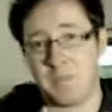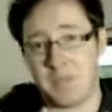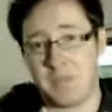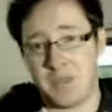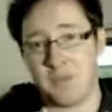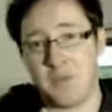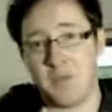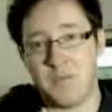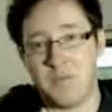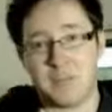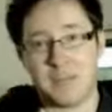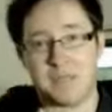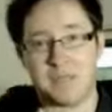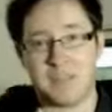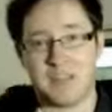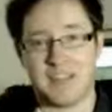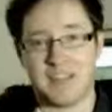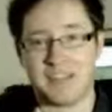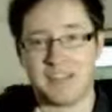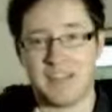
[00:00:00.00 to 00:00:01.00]
uh, B
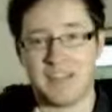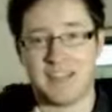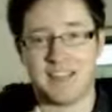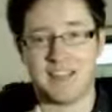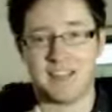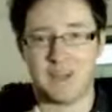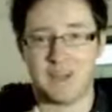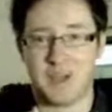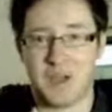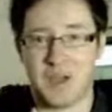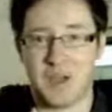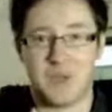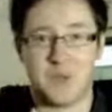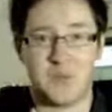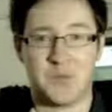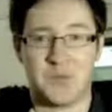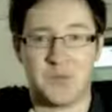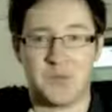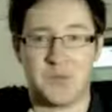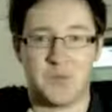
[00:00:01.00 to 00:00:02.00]
movies from the 1980s as
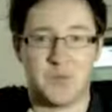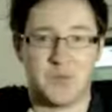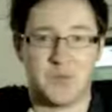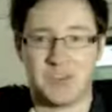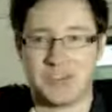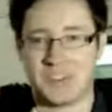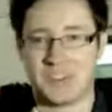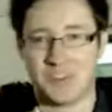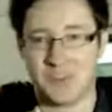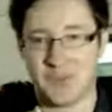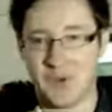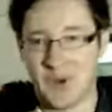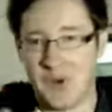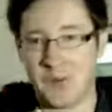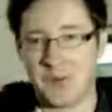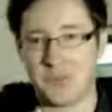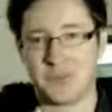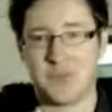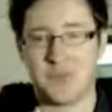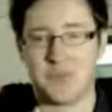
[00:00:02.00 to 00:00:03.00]
well, which
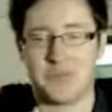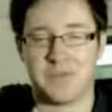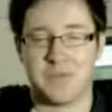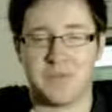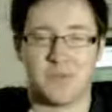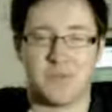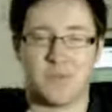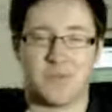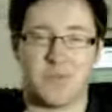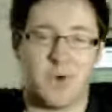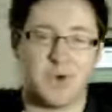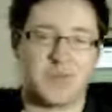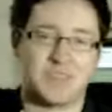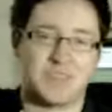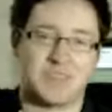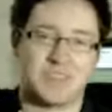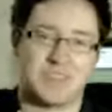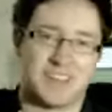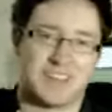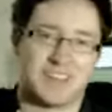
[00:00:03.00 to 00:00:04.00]
are always worth
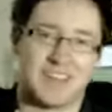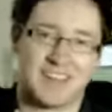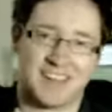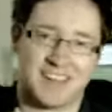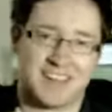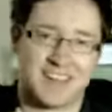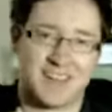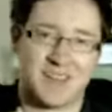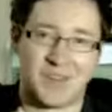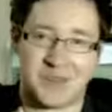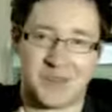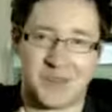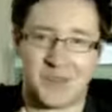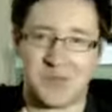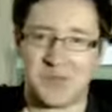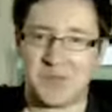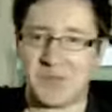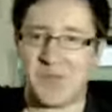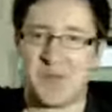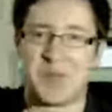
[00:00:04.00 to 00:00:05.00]
watching like uh, Killer
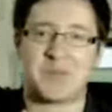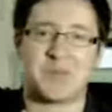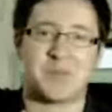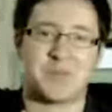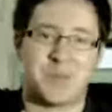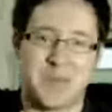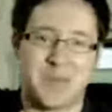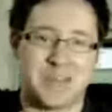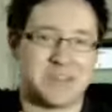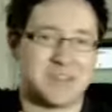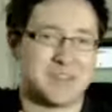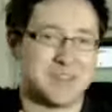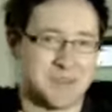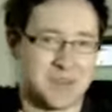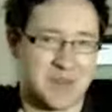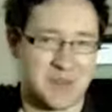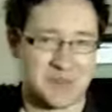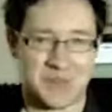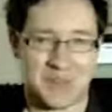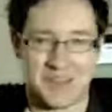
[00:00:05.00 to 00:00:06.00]
Clowns from Outer
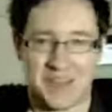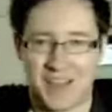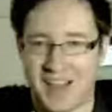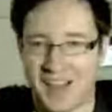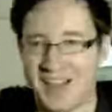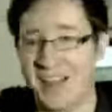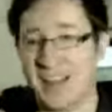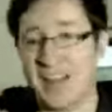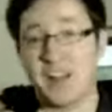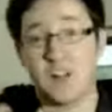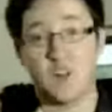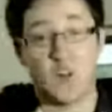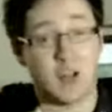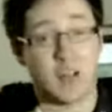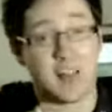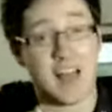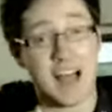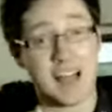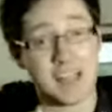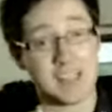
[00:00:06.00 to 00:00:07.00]
Space and stuff like that.
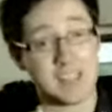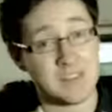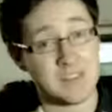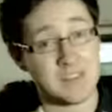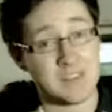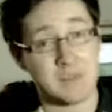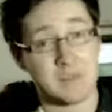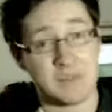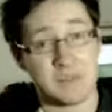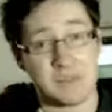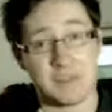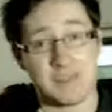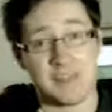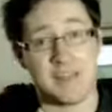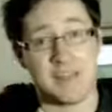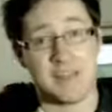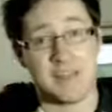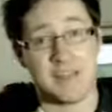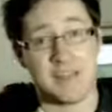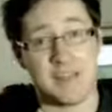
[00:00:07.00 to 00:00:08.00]
A lot of classic
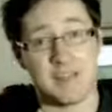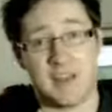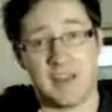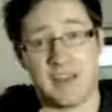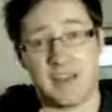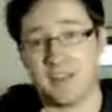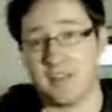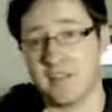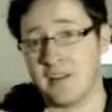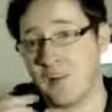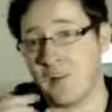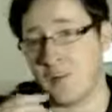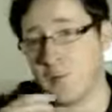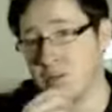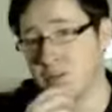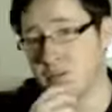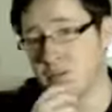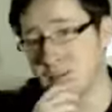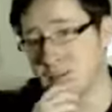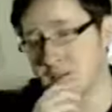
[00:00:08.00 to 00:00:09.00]
films like In the Heat of the Night that
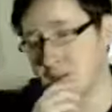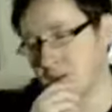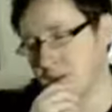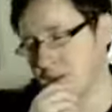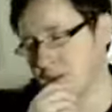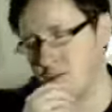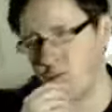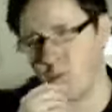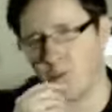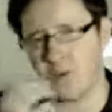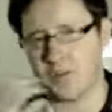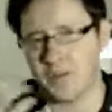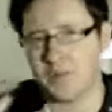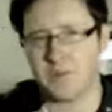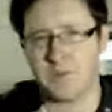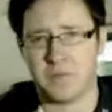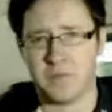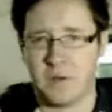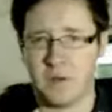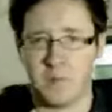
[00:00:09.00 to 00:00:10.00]
I watched recently,
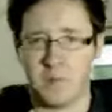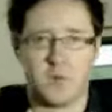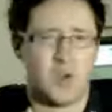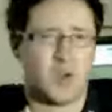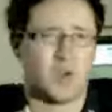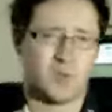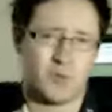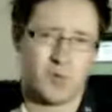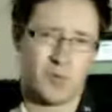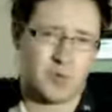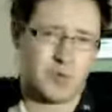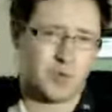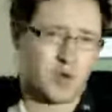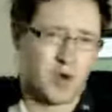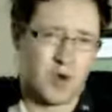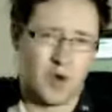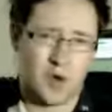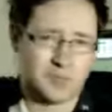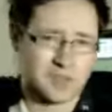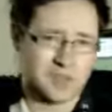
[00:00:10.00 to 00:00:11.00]
wonderful film,
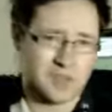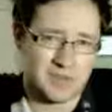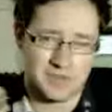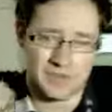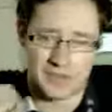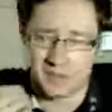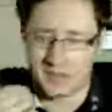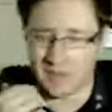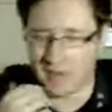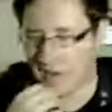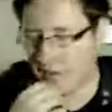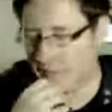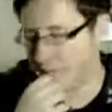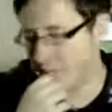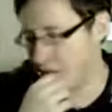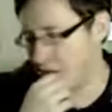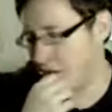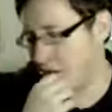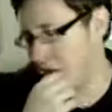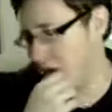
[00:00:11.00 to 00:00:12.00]
Robocop, stuff like
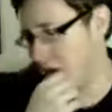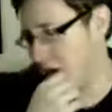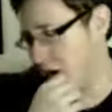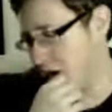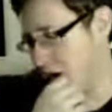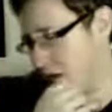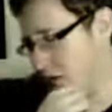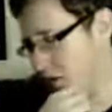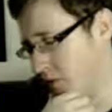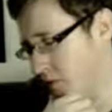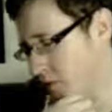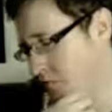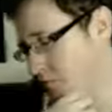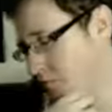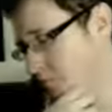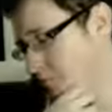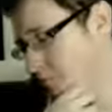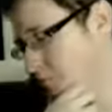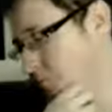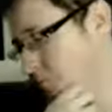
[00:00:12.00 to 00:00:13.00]
that.
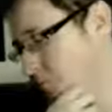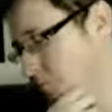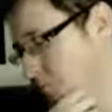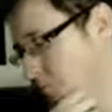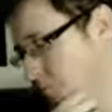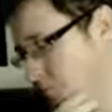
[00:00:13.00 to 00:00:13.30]
Um,